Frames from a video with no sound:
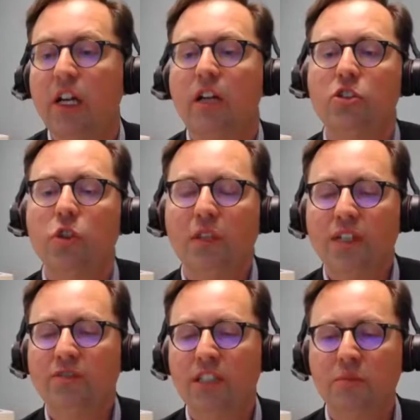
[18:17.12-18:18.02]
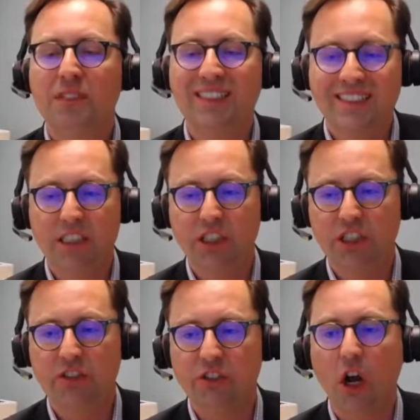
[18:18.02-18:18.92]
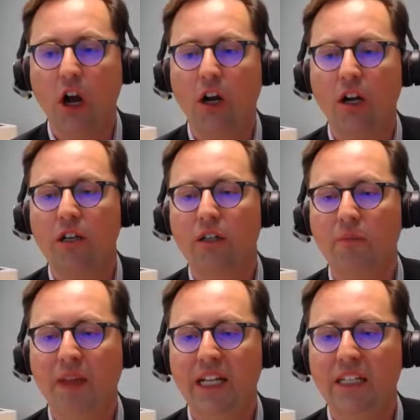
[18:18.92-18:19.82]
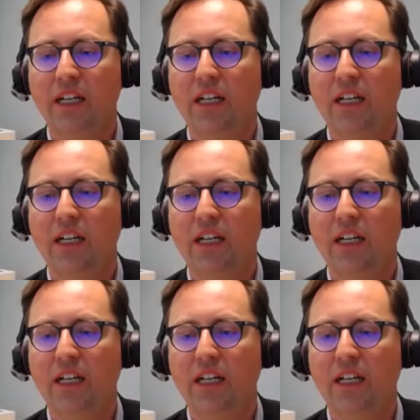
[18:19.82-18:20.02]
So the investment decisions are made